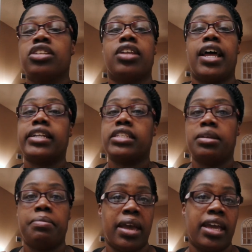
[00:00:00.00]
So that
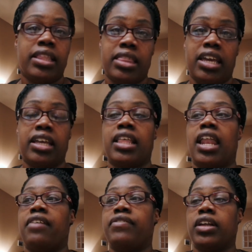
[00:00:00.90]
is the main thing
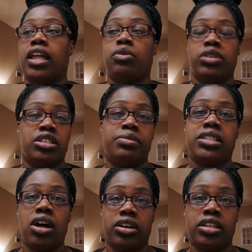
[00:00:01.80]
that I feel like we should
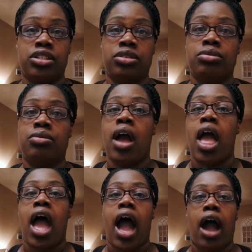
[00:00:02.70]
be talking to
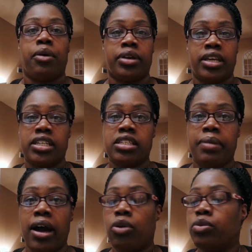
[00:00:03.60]
our kids
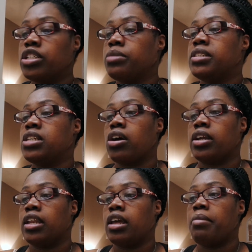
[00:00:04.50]
about. We should be
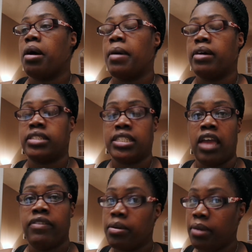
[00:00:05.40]
talking to them about
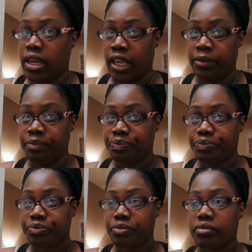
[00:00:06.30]
saving money,
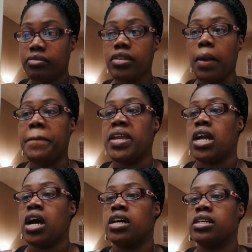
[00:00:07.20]

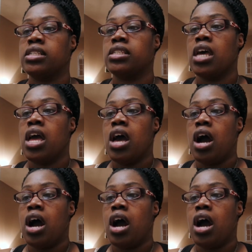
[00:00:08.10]
because